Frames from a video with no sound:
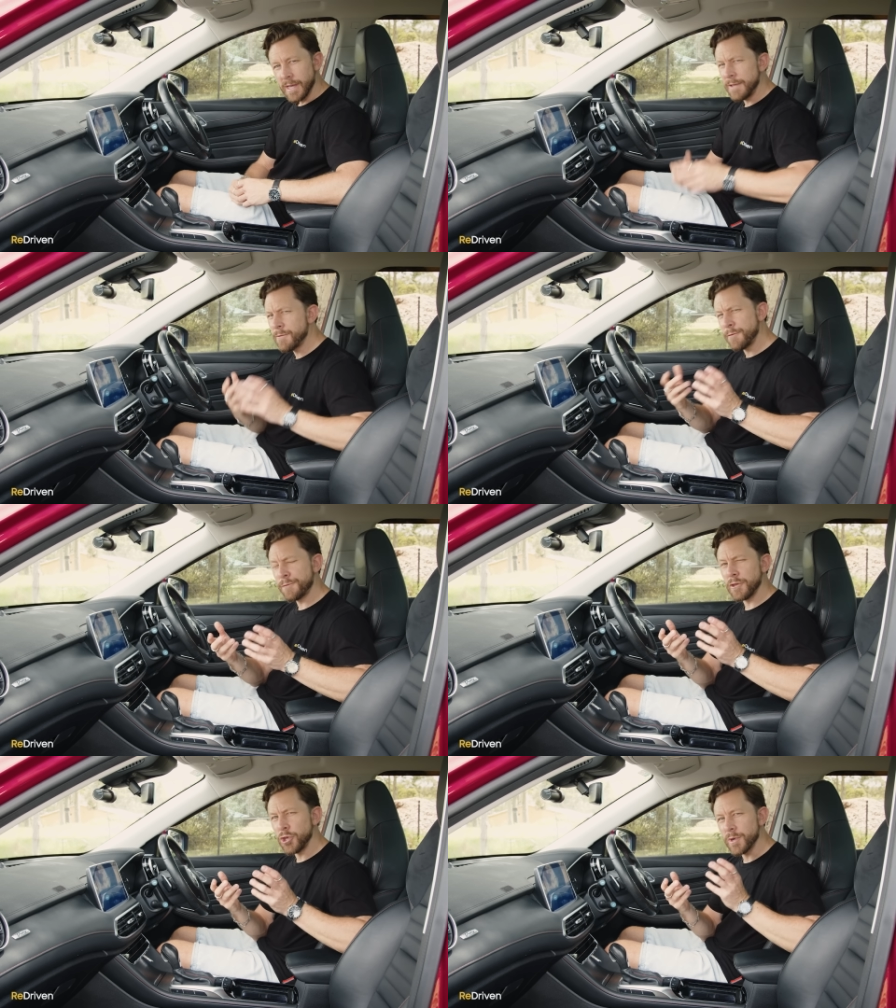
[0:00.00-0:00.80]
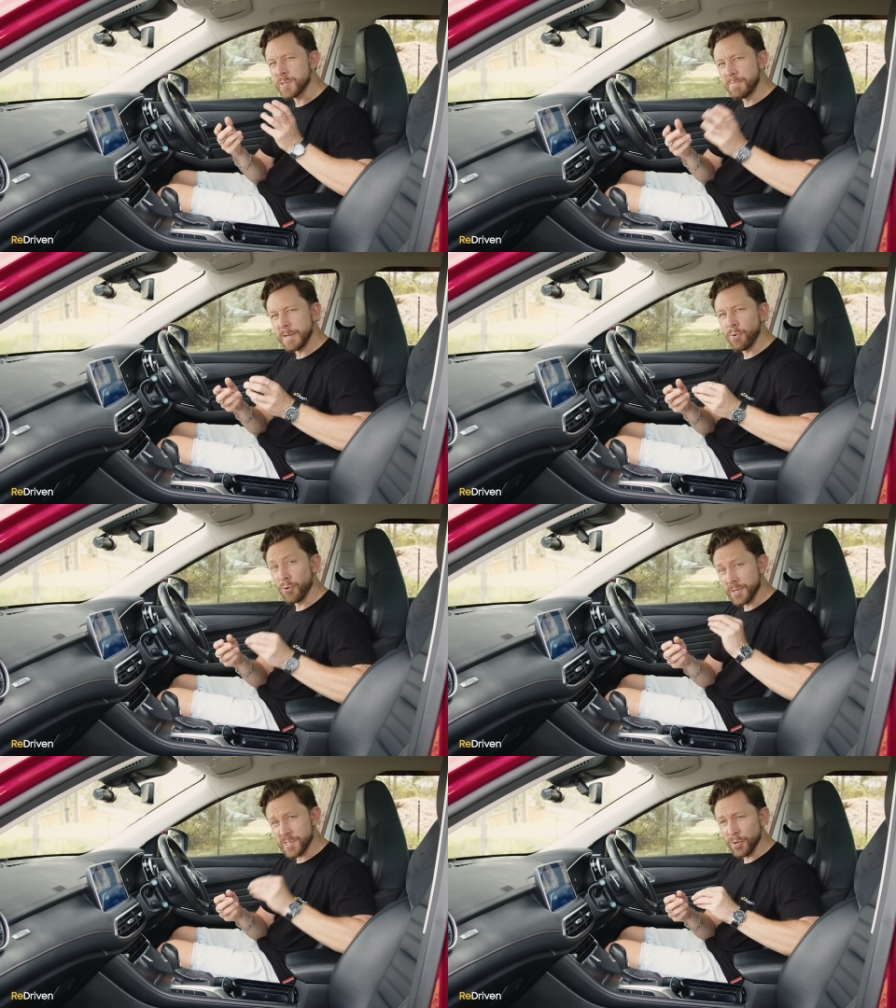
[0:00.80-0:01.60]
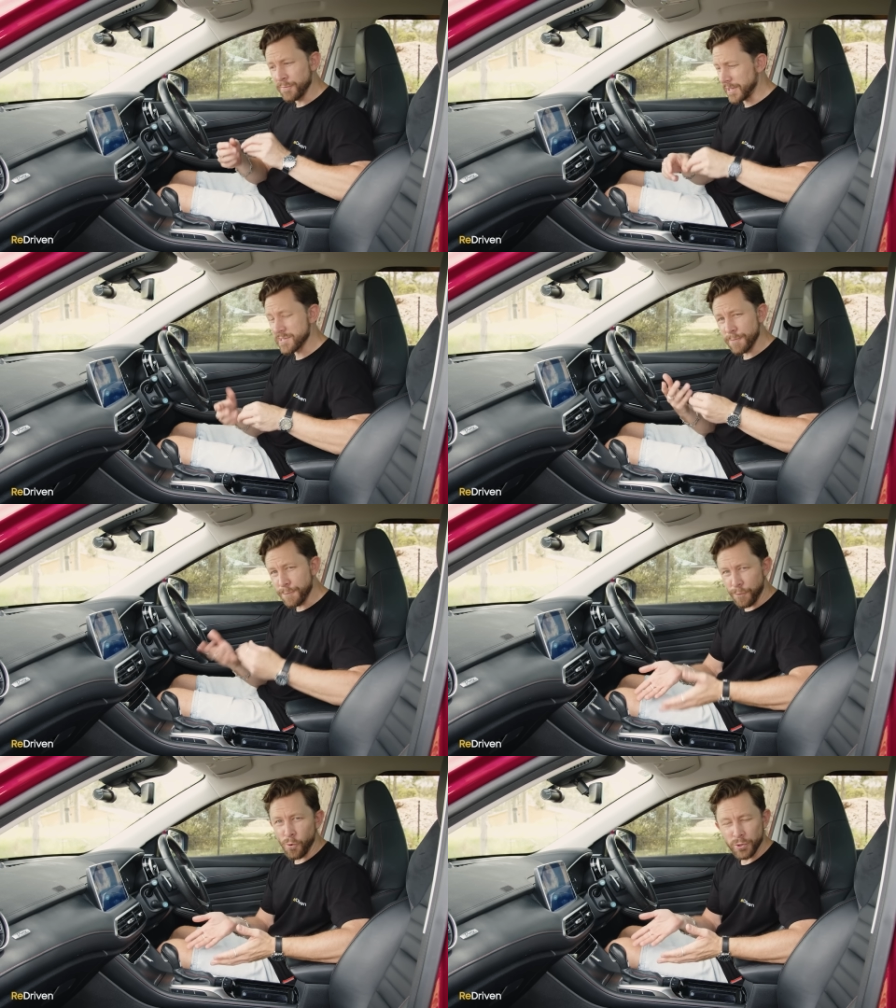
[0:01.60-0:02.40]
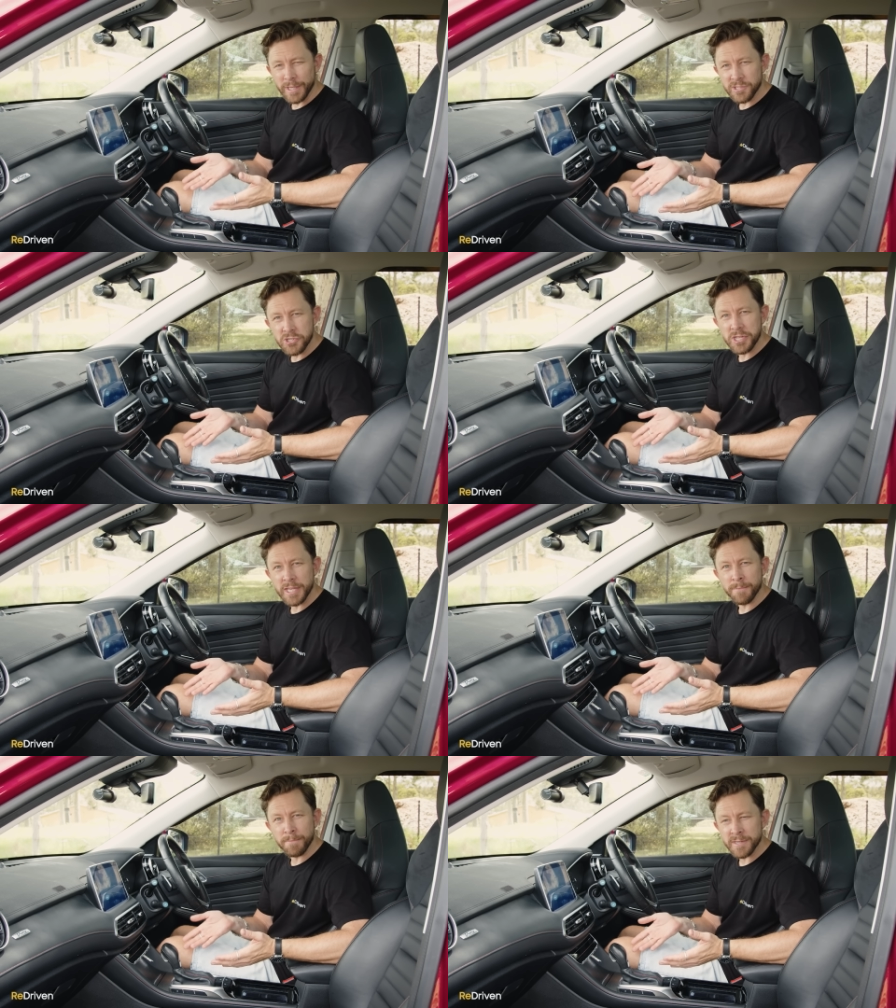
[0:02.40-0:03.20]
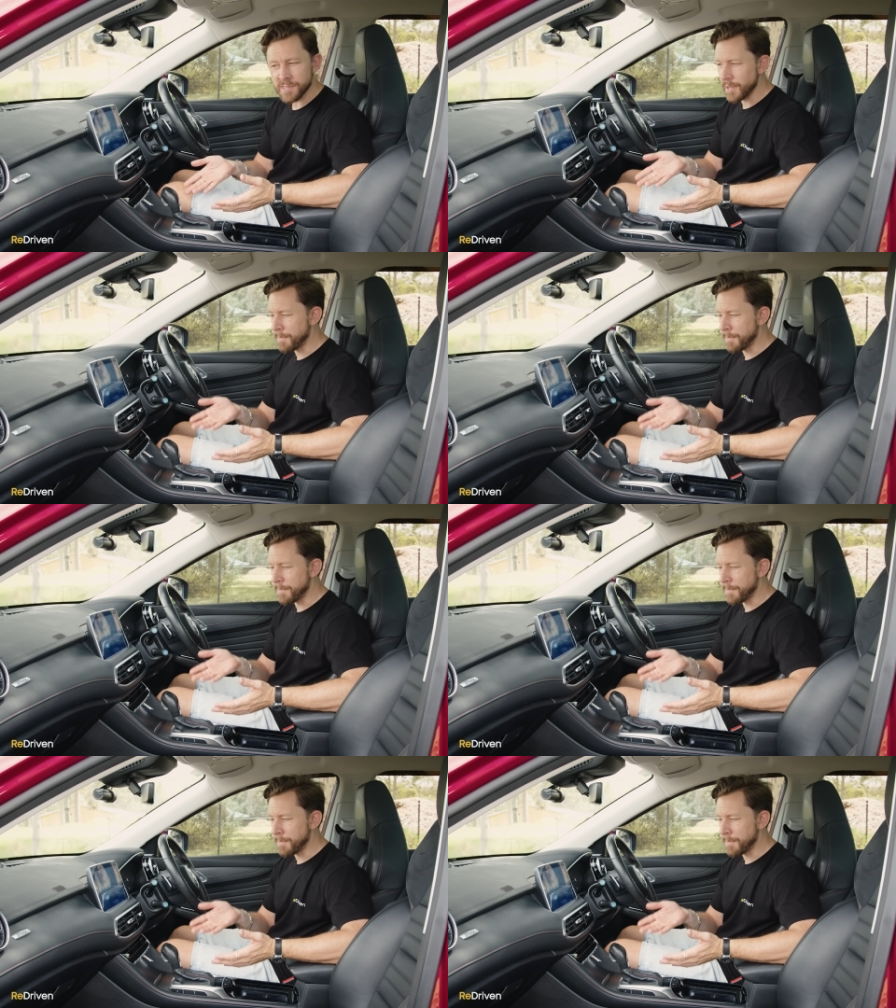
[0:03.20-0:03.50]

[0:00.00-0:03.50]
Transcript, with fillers: And even if the USB port itself doesn't fall into the abyss,